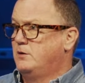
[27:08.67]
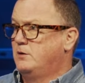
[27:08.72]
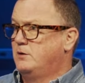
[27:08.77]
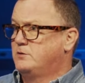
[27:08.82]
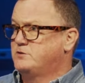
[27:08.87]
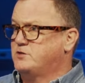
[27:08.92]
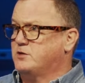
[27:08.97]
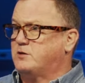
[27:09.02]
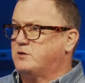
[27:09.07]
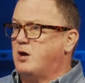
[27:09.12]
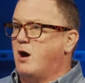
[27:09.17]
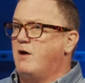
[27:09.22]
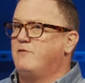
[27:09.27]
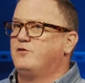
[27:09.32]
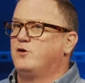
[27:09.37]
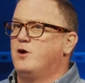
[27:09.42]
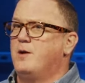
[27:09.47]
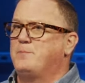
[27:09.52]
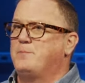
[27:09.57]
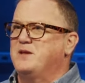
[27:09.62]
to
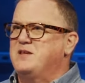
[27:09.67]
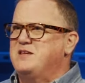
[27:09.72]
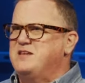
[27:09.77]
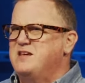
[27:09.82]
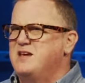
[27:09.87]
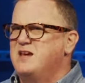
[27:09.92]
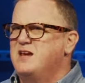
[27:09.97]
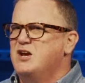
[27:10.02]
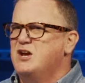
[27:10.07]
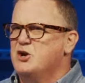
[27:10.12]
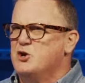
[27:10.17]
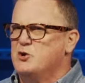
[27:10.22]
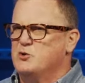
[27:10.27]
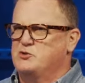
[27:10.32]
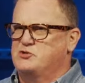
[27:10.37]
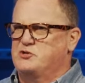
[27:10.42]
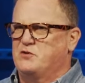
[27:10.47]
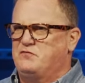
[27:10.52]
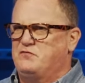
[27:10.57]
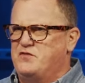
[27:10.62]
cover up
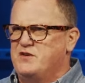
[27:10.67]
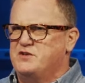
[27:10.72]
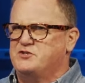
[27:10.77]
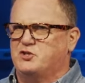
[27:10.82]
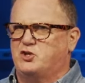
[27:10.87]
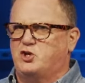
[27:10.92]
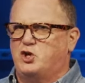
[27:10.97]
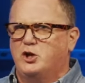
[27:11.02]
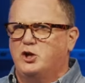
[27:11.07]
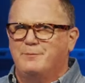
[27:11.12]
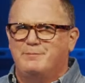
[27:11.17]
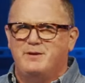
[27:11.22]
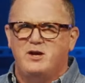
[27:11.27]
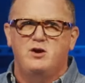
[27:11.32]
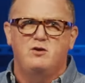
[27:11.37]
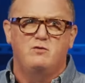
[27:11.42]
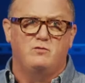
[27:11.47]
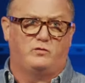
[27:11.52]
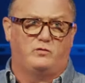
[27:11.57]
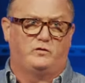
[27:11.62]
years of physical
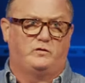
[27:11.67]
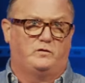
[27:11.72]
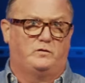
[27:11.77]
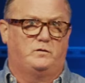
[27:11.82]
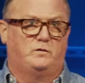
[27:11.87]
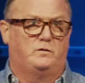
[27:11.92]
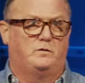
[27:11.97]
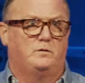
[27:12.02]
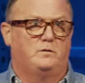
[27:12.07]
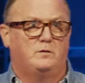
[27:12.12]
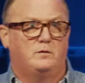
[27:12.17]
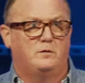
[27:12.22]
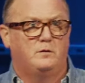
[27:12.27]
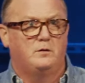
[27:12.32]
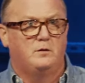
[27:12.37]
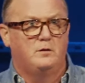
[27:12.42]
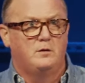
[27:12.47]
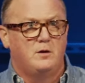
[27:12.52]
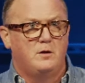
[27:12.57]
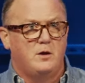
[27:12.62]
abuse.
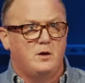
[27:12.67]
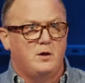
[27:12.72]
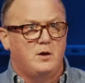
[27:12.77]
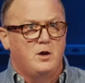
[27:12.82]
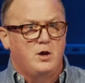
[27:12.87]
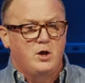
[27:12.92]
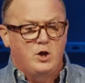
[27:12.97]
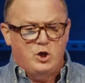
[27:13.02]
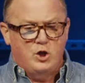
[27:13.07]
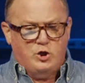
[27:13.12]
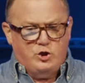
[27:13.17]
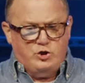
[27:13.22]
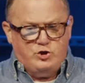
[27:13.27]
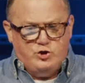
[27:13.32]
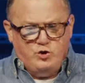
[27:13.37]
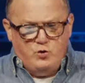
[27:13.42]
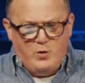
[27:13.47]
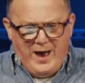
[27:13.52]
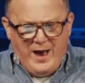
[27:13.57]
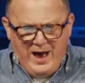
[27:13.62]

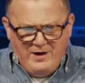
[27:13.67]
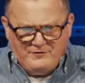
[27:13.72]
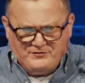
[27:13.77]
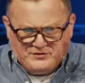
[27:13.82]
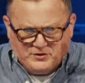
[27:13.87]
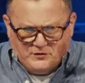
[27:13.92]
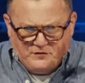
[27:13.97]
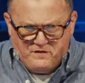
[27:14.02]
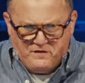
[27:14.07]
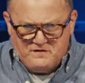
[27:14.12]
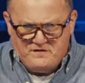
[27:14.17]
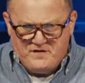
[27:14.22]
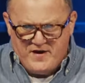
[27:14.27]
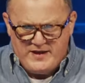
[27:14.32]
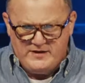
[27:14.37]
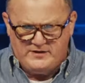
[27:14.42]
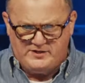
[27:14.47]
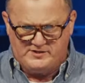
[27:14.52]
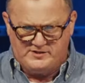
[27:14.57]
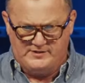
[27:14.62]
You have to
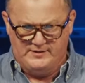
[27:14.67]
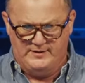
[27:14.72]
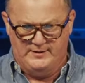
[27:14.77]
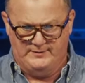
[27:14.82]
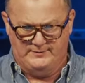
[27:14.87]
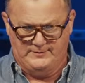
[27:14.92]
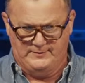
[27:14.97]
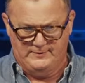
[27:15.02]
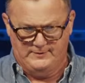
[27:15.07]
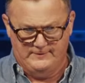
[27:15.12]
face it